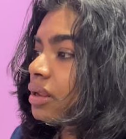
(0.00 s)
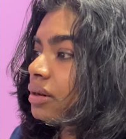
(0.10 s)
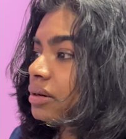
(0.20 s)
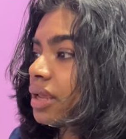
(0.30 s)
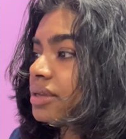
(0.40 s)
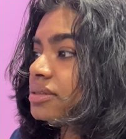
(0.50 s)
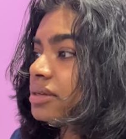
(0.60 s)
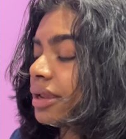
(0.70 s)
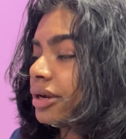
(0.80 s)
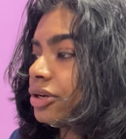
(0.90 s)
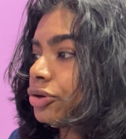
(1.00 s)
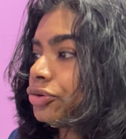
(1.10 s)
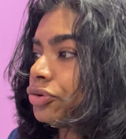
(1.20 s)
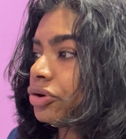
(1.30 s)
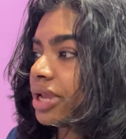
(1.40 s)
Next, enter
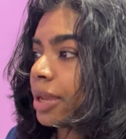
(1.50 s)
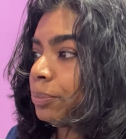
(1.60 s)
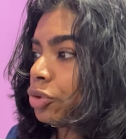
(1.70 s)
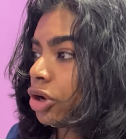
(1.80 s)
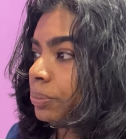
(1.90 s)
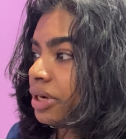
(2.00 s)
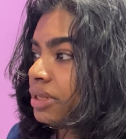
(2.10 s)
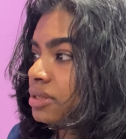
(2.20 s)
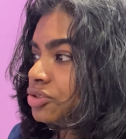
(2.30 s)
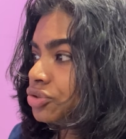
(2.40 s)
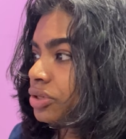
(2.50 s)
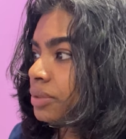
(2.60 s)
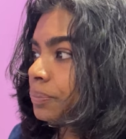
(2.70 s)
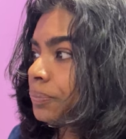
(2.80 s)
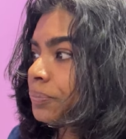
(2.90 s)
your employment history,